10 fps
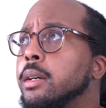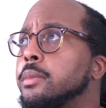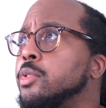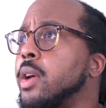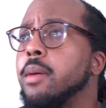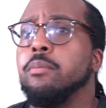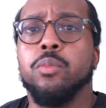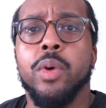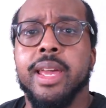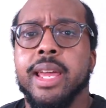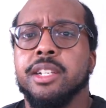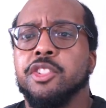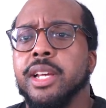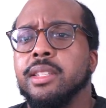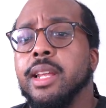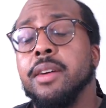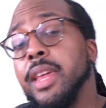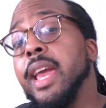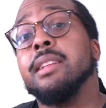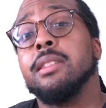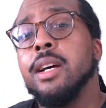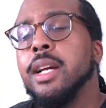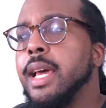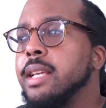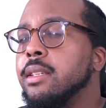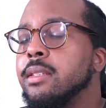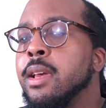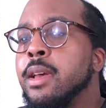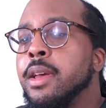So I went ahead and checked it out, and they had sunglasses.